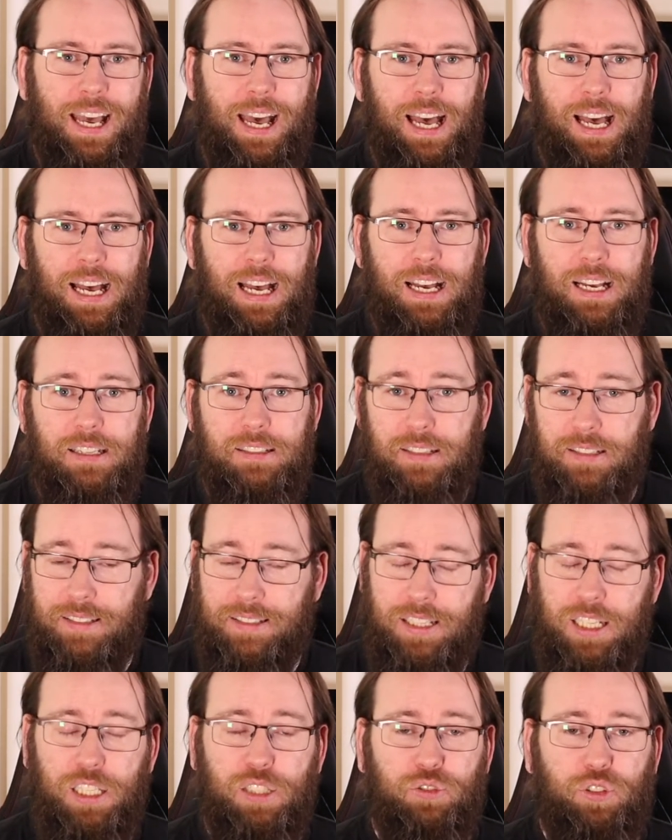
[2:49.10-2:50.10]
It's a
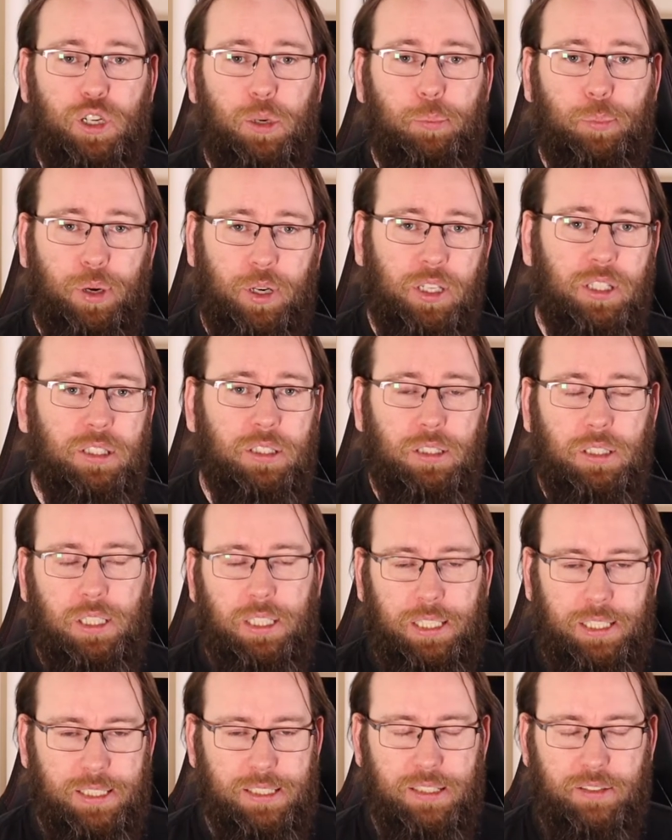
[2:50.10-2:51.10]
silver pearl
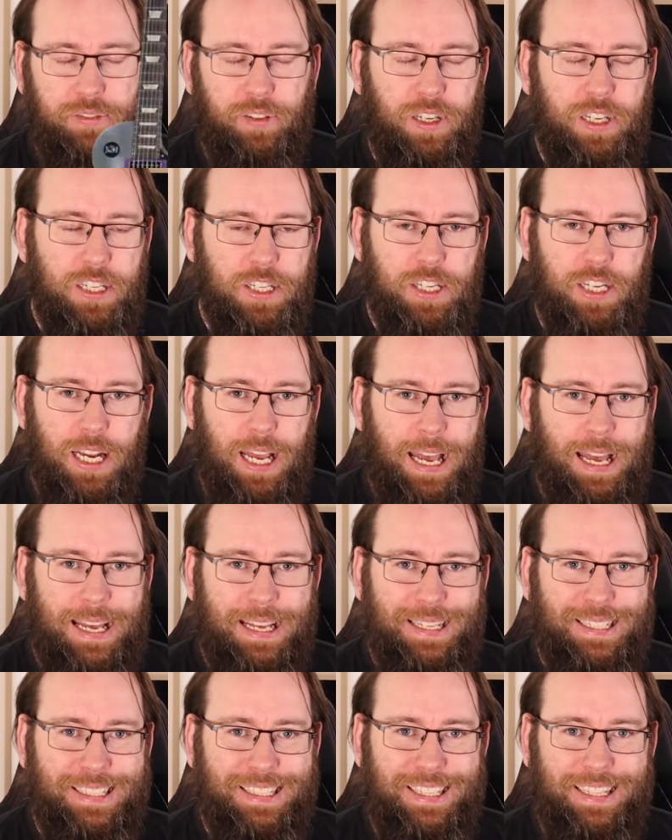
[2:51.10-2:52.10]
is the finish,
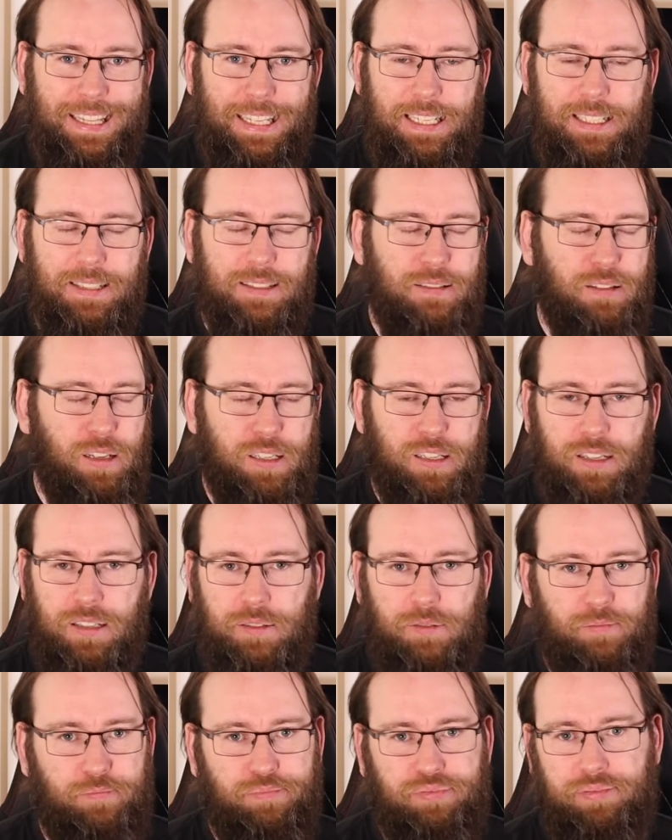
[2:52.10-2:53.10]
and this
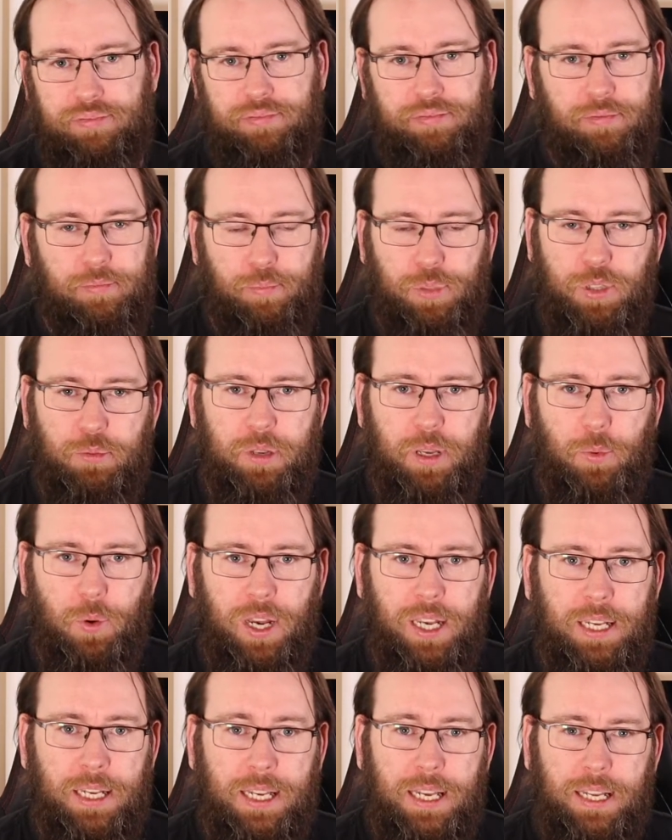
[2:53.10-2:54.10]
just blew me away.